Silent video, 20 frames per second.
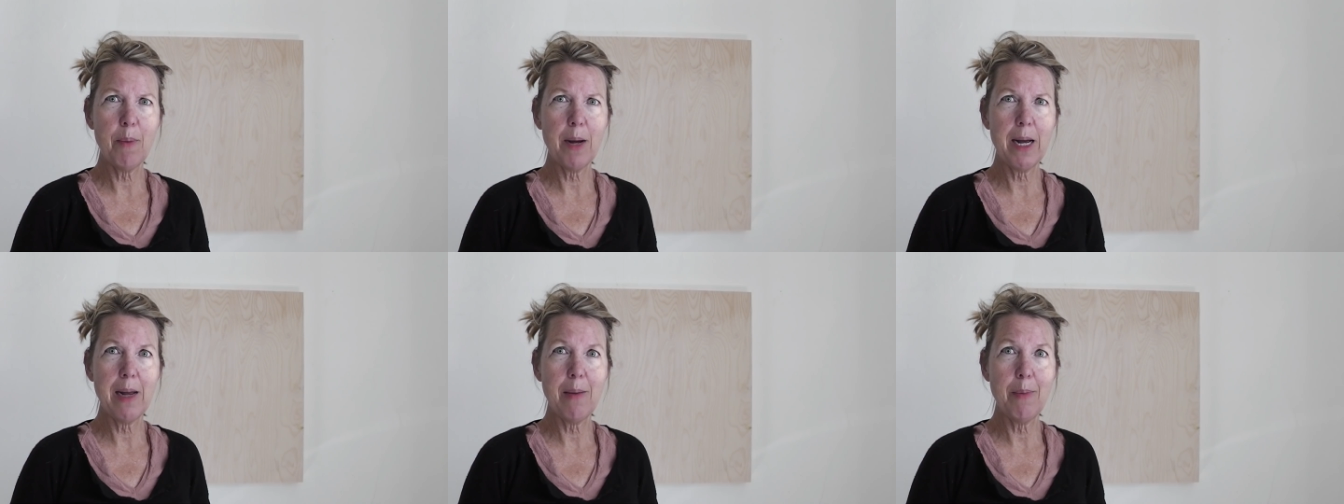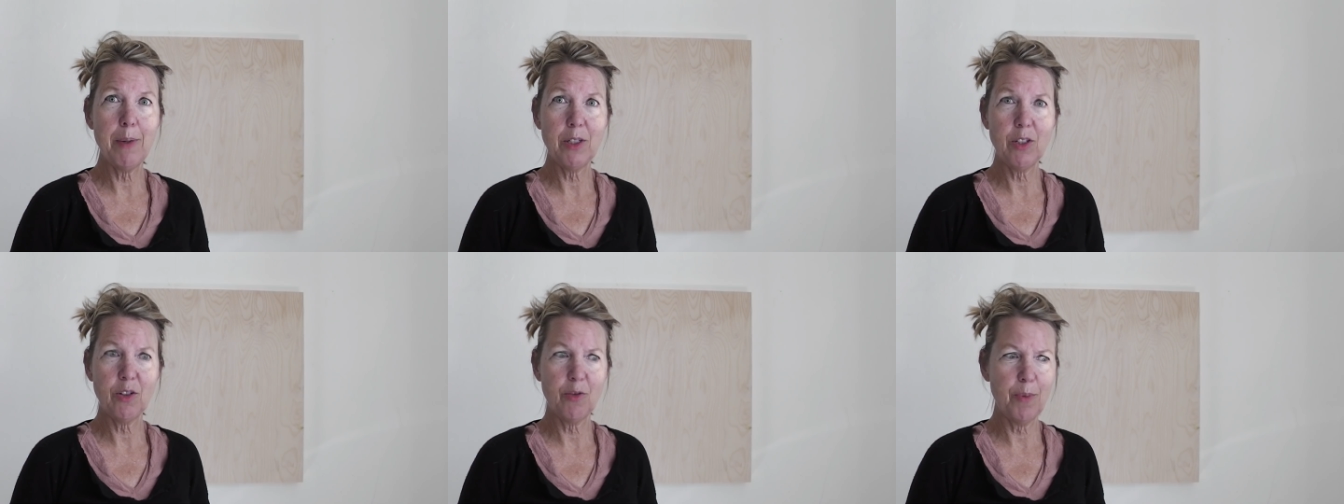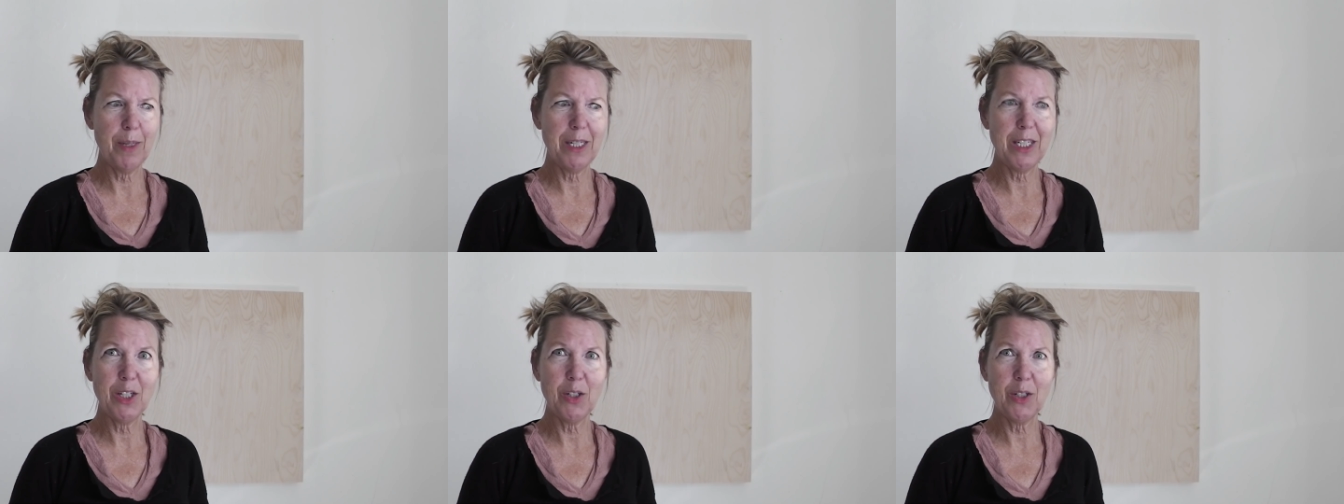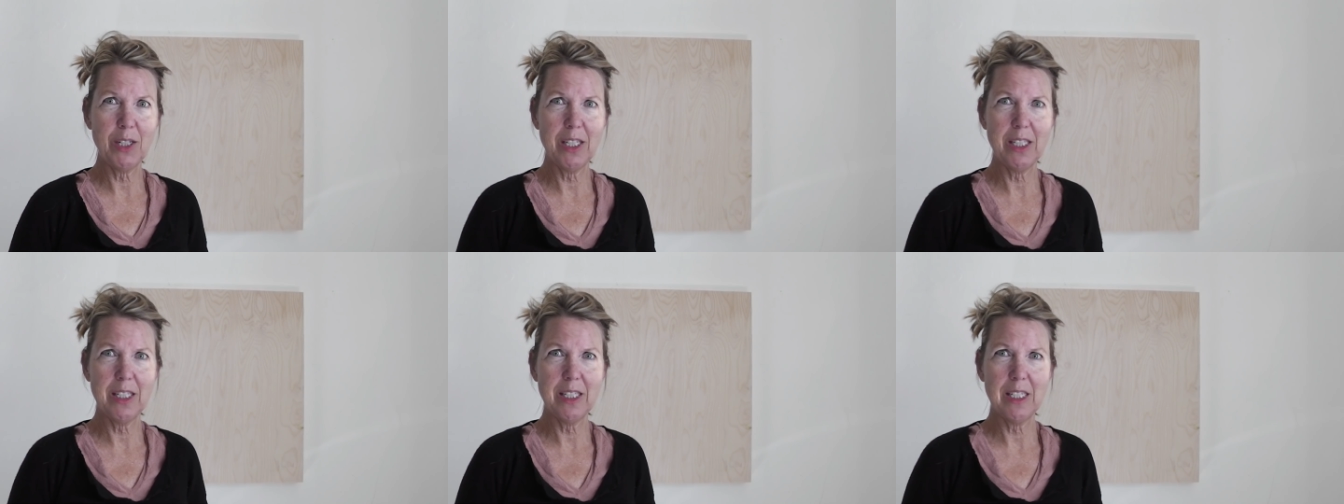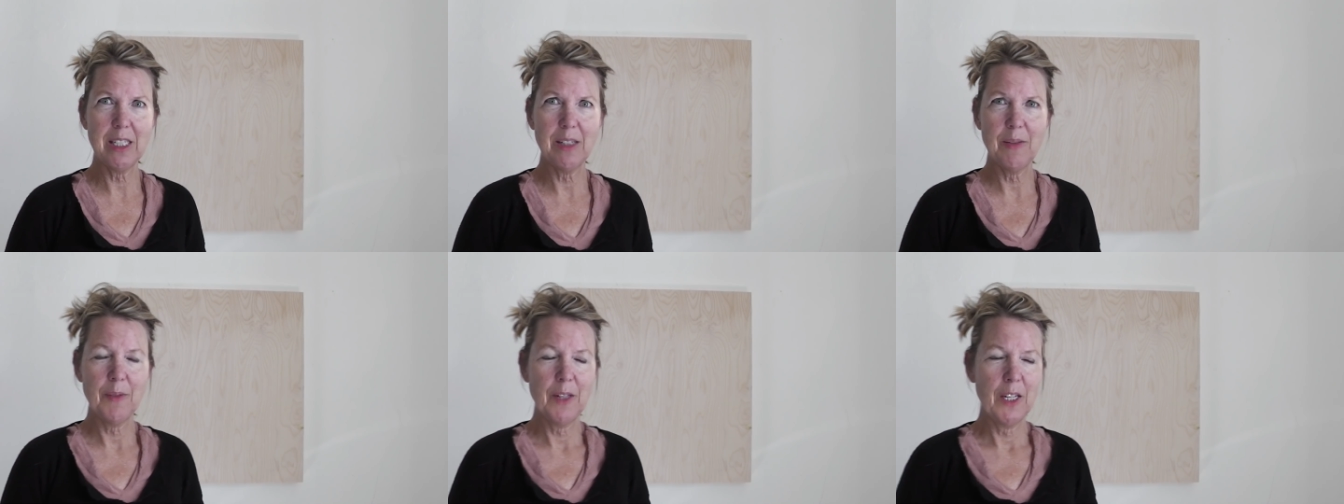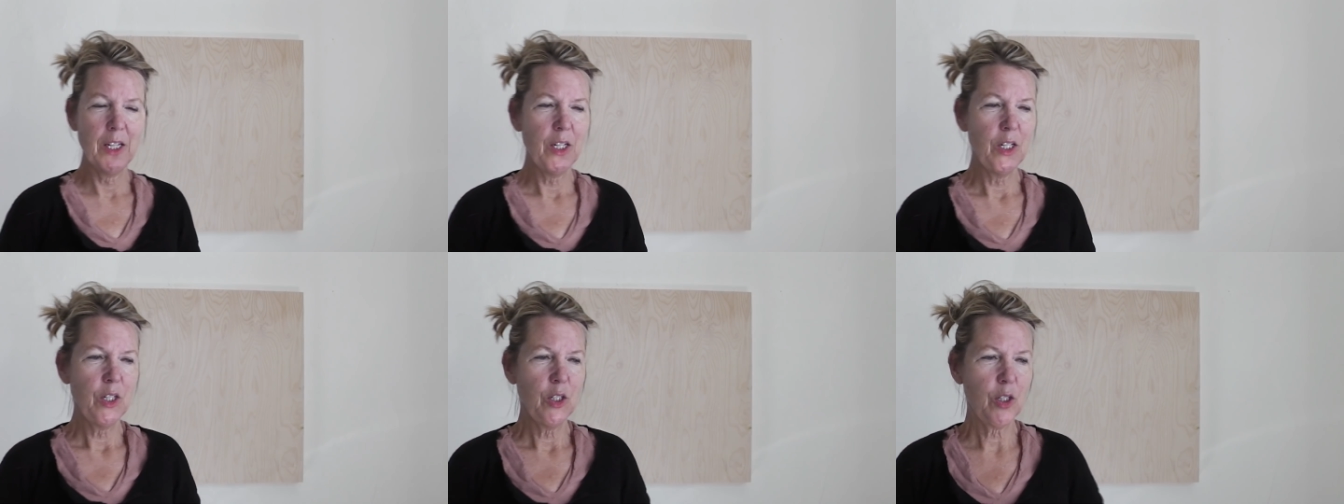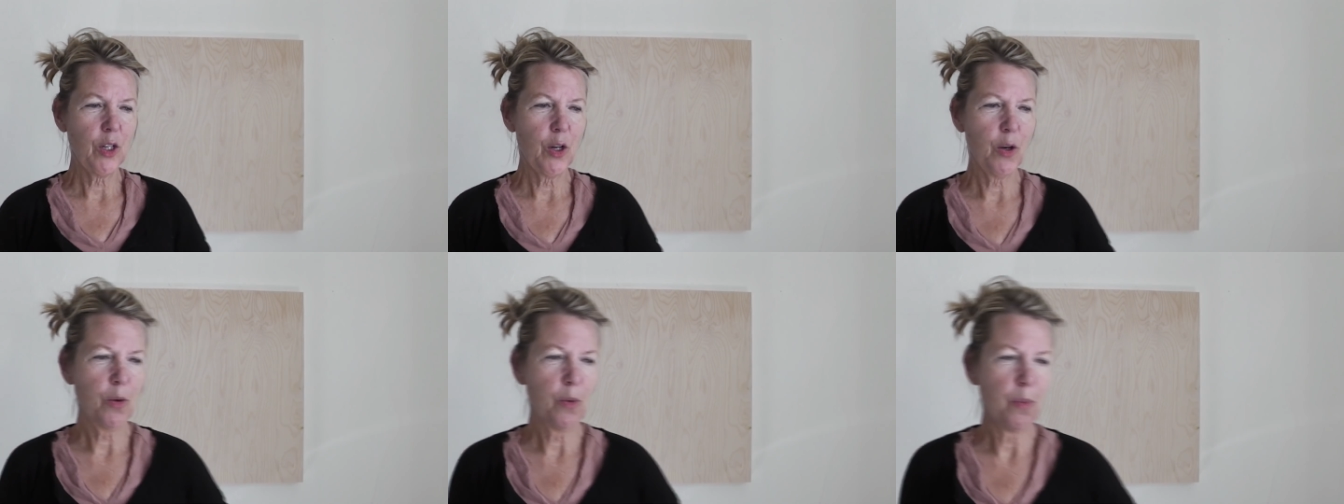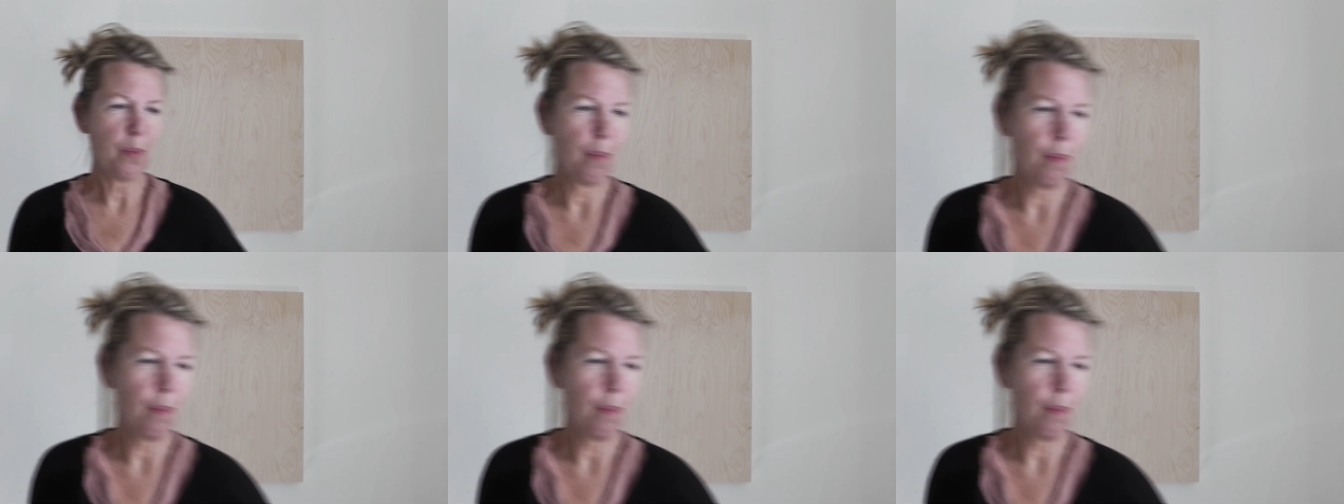buy a bunch of materials. So